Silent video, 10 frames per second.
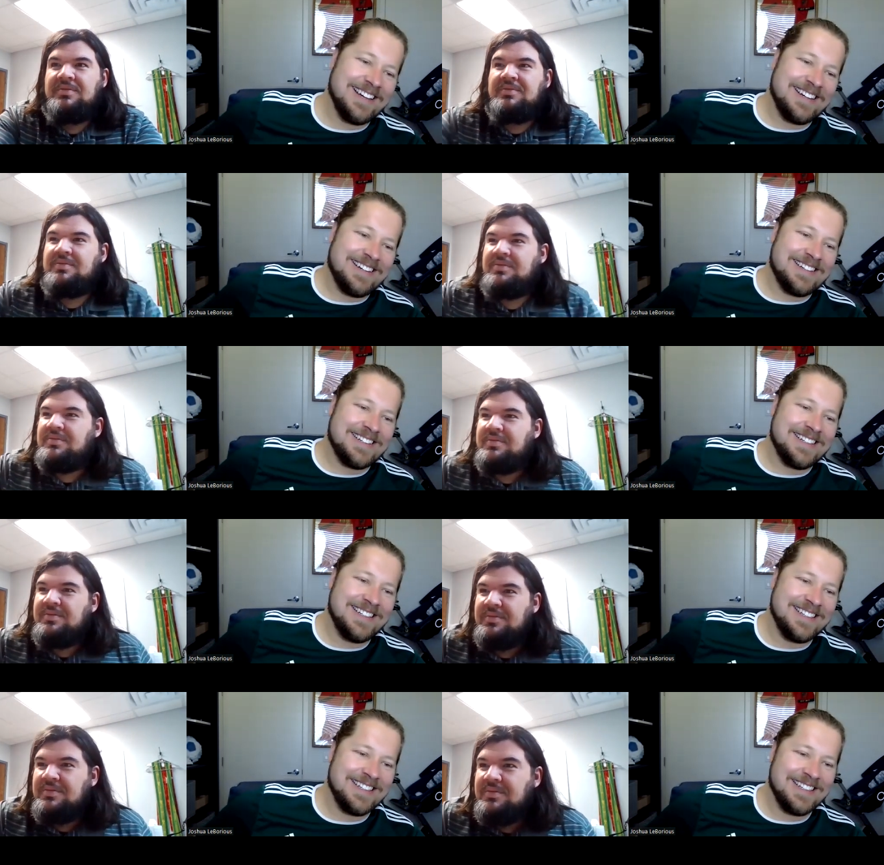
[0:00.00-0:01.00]
Speaker 1: uh,
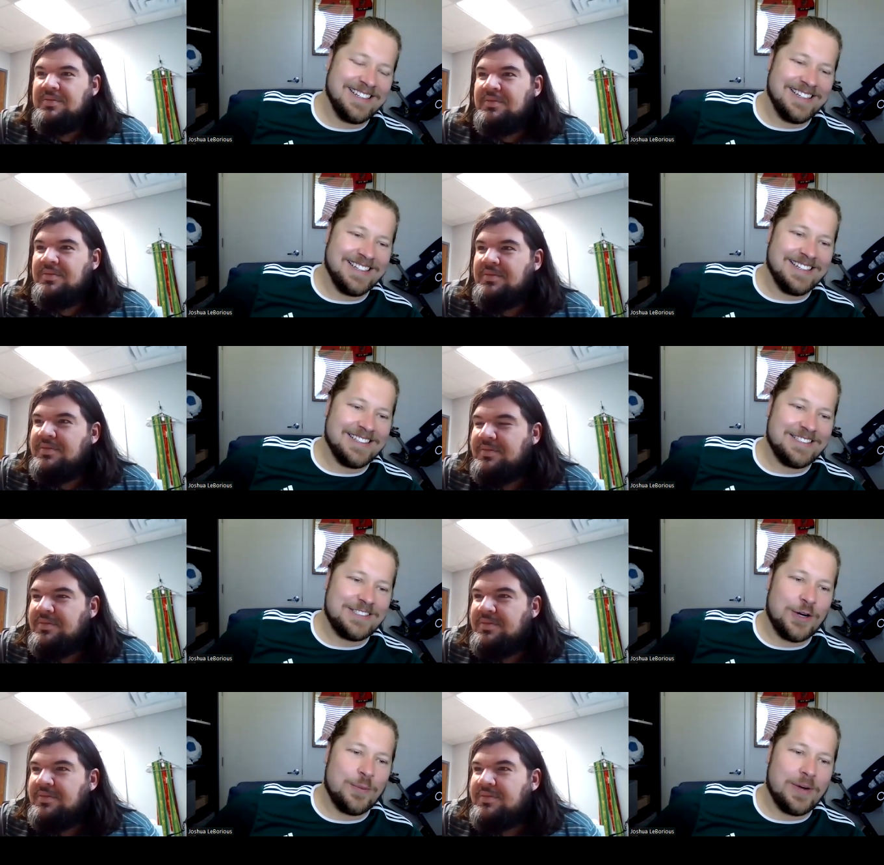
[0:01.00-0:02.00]

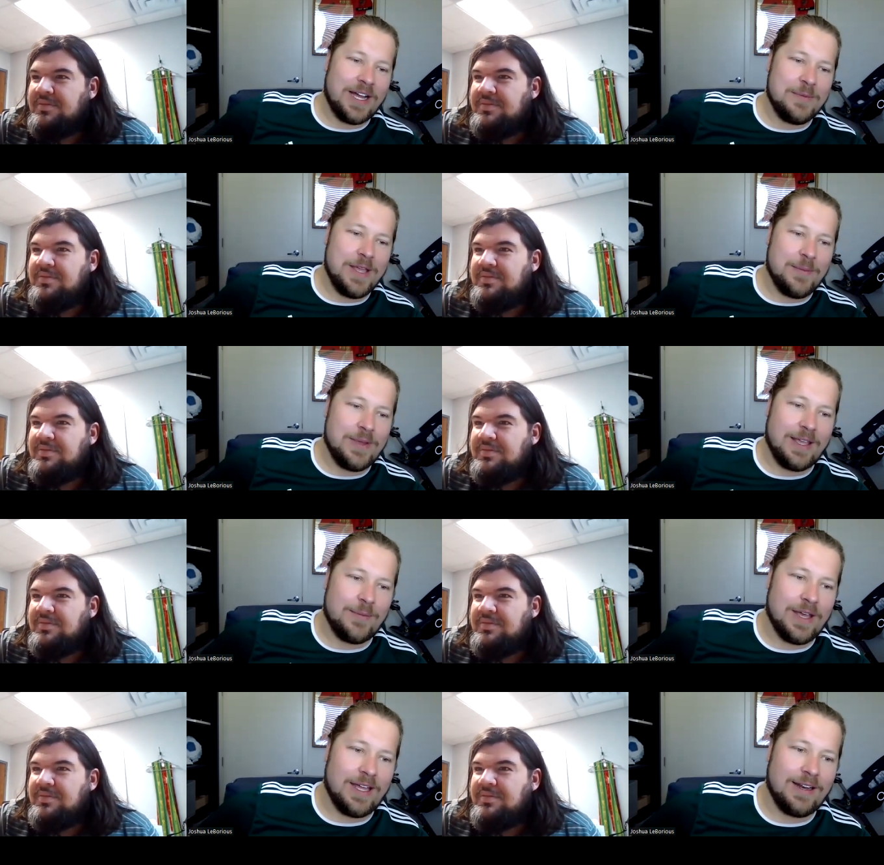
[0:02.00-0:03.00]
don't buy me a
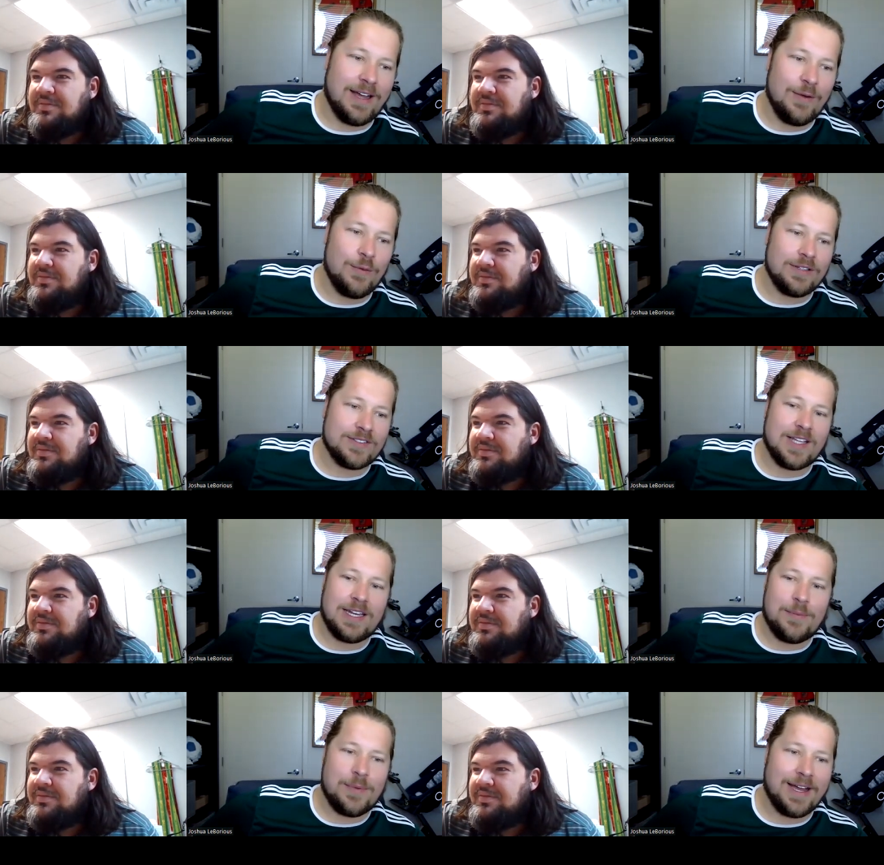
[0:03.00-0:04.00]
pig, Ben. I will
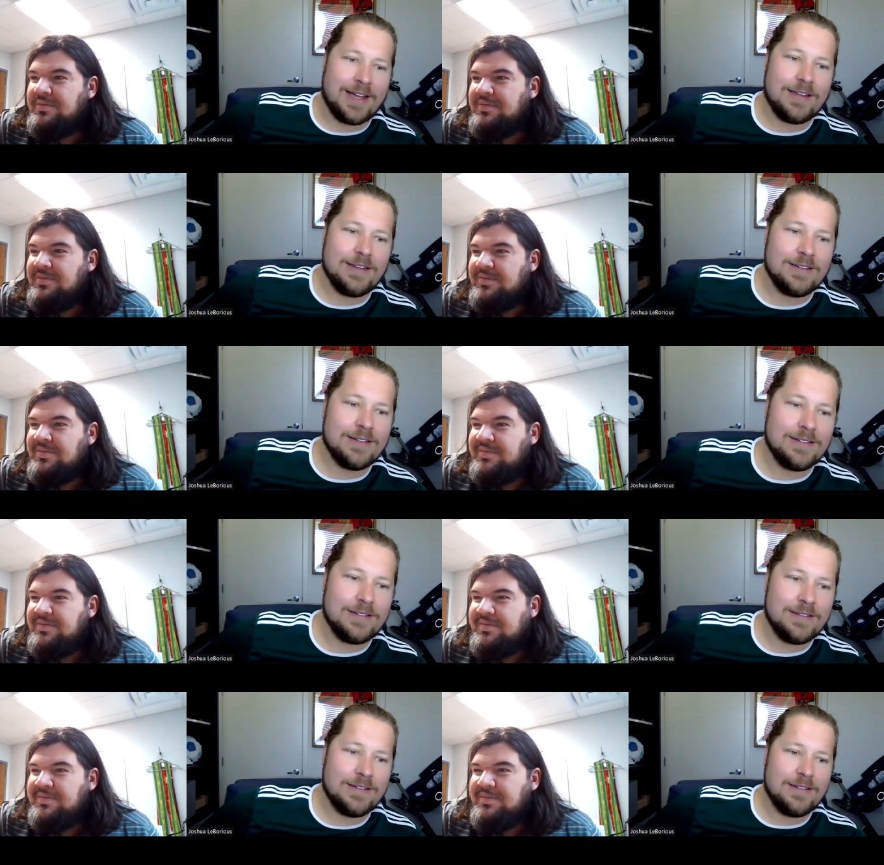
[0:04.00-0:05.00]
send it back.
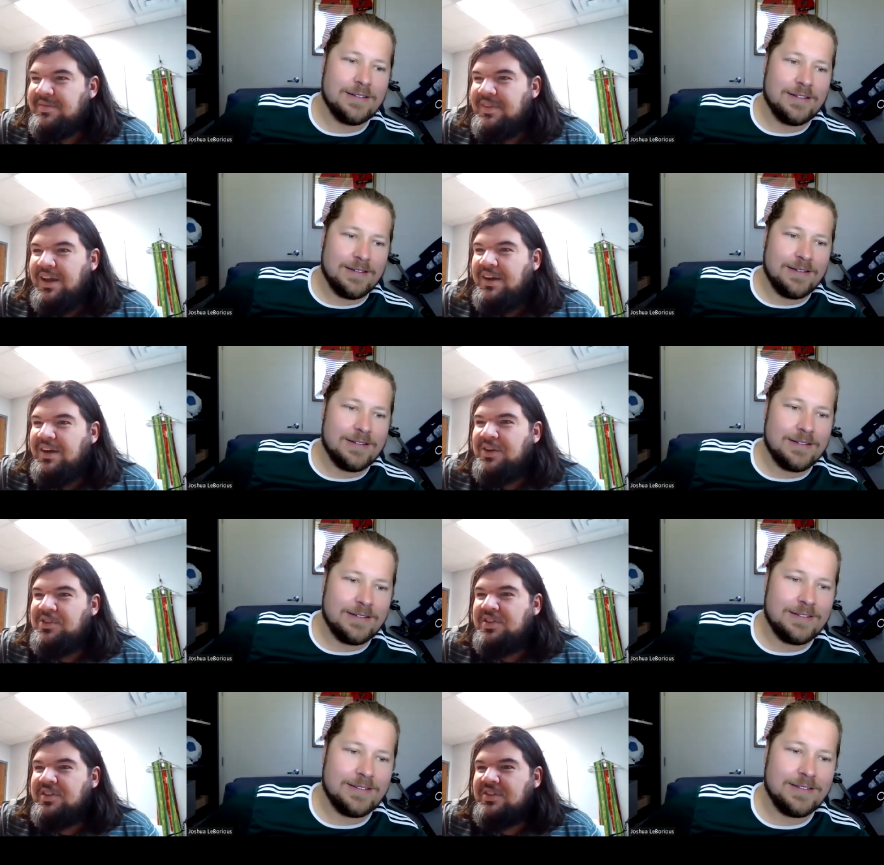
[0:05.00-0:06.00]
Speaker 2: No, I
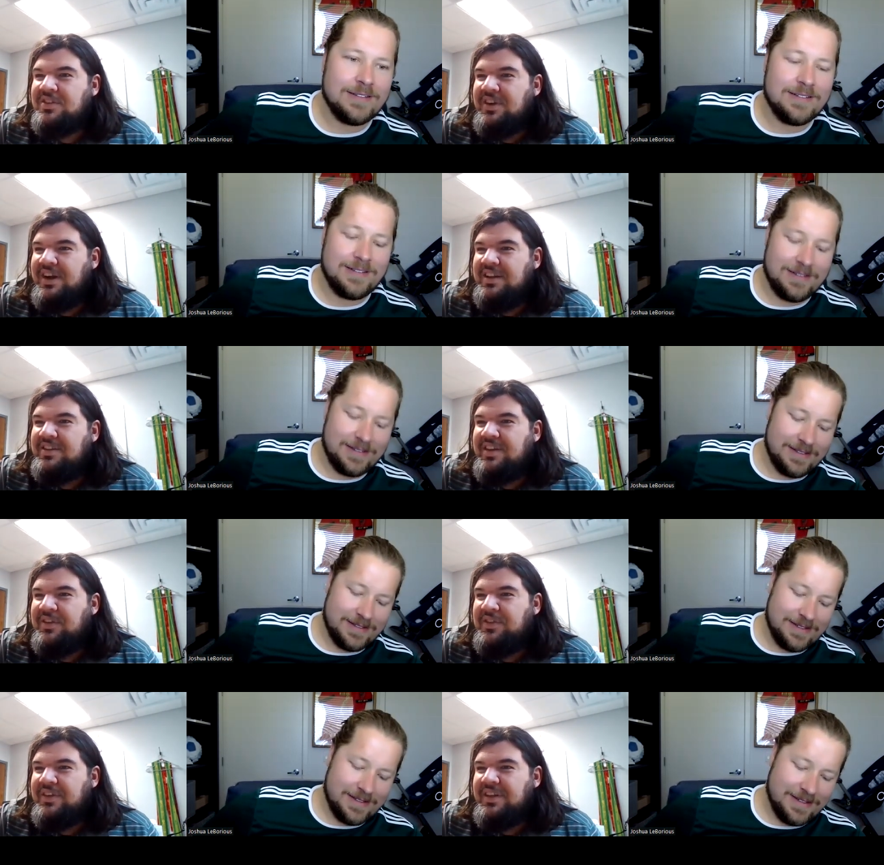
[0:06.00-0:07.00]
was just trying to see
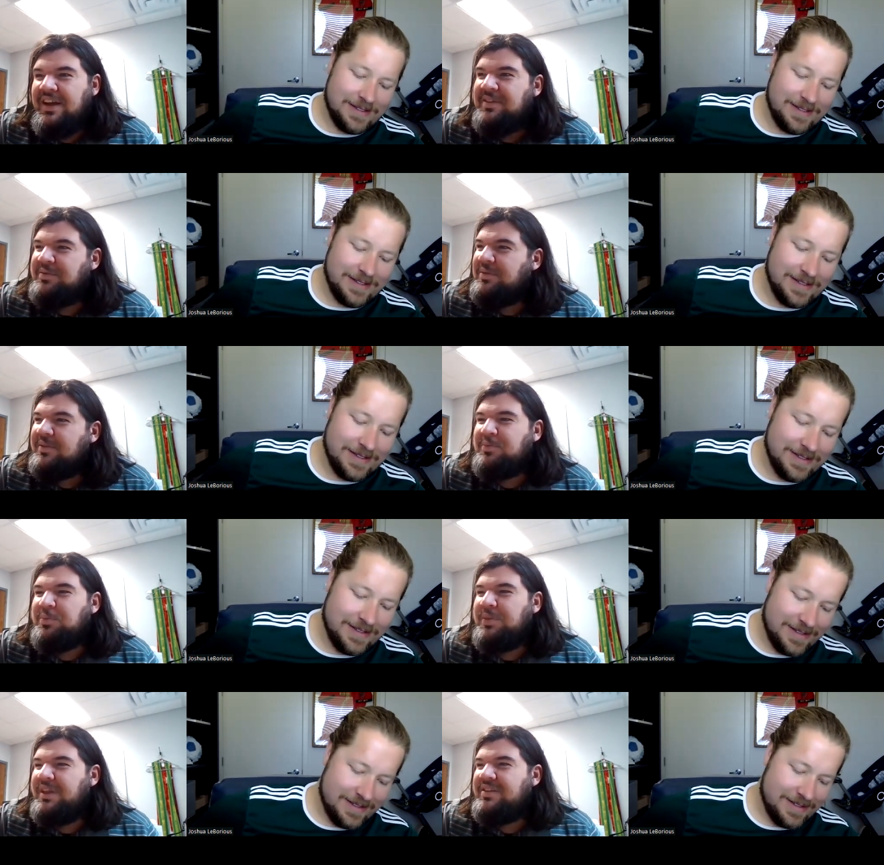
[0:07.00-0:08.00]
if I
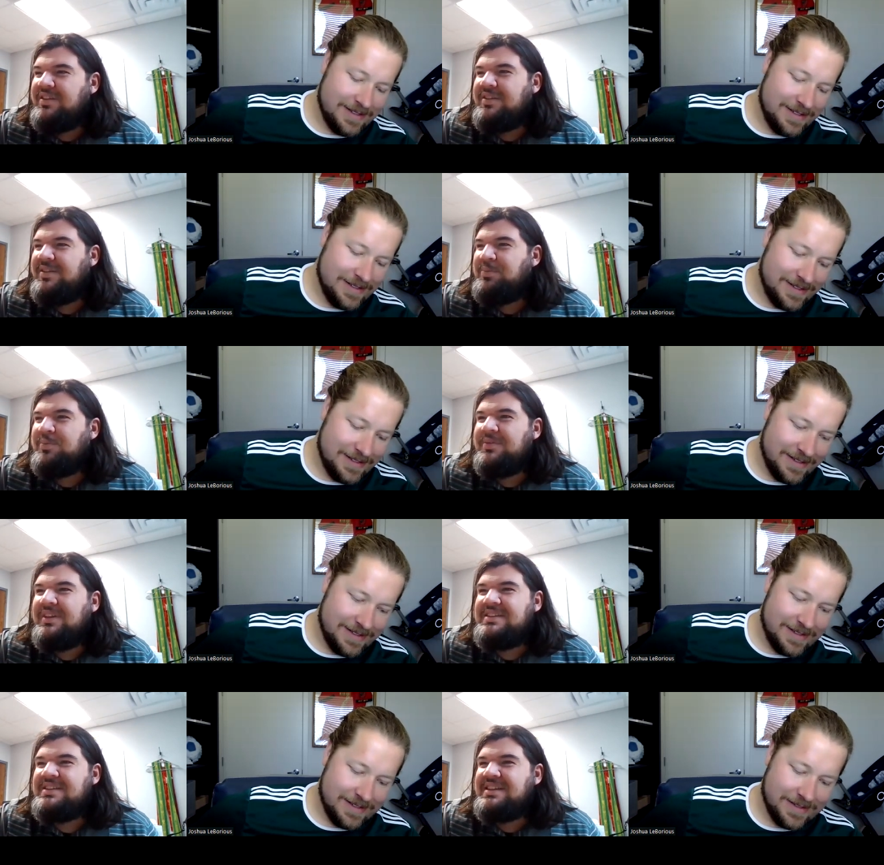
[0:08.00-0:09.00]
this is
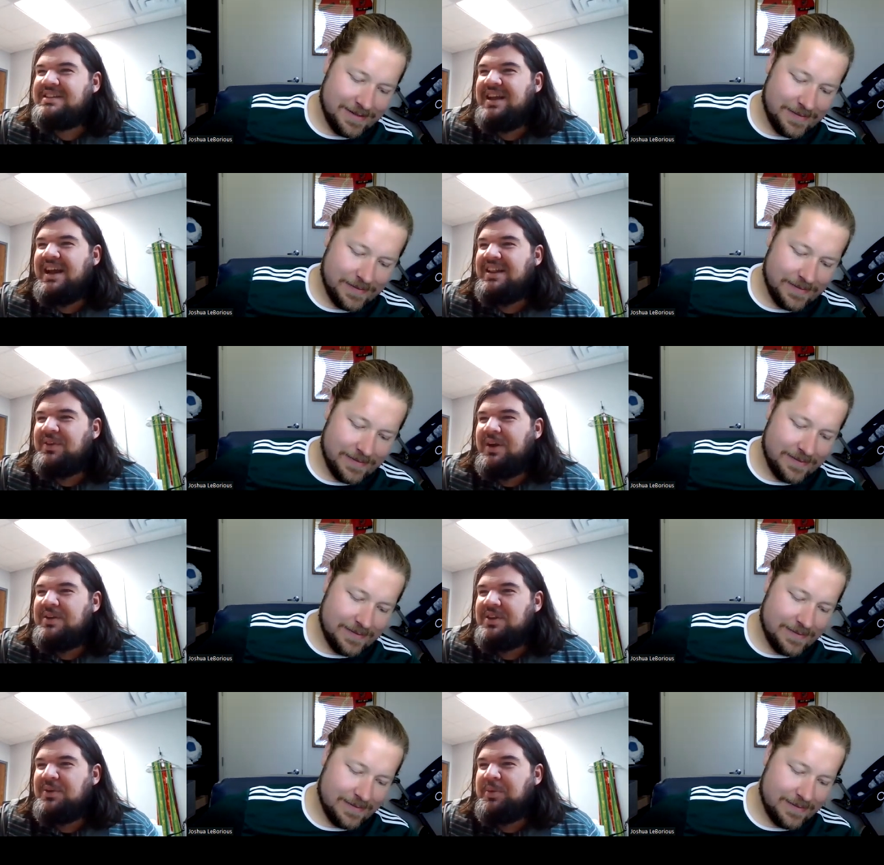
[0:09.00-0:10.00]
this is exactly what I
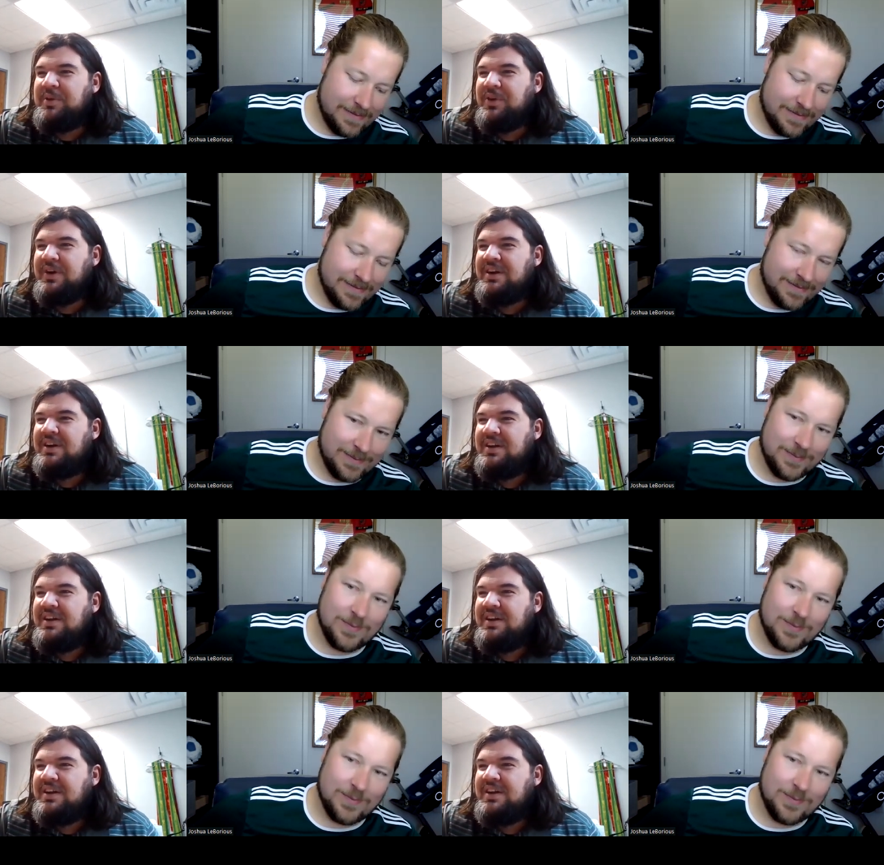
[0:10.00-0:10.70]
was hoping for.